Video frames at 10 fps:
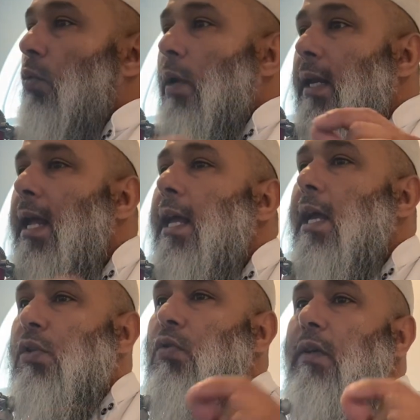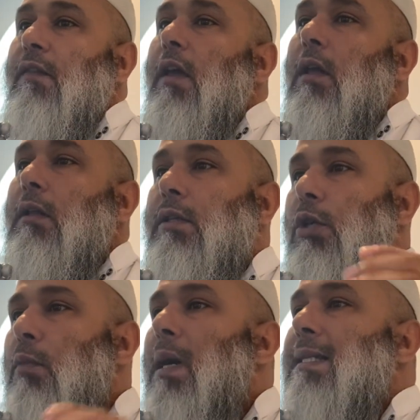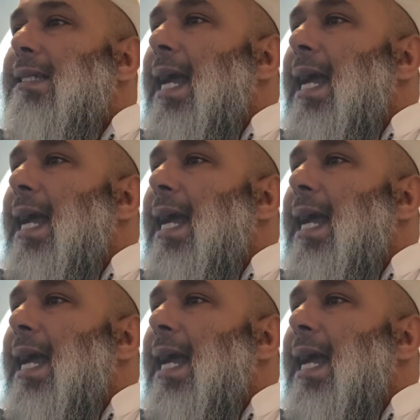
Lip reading: when he is revealed, you must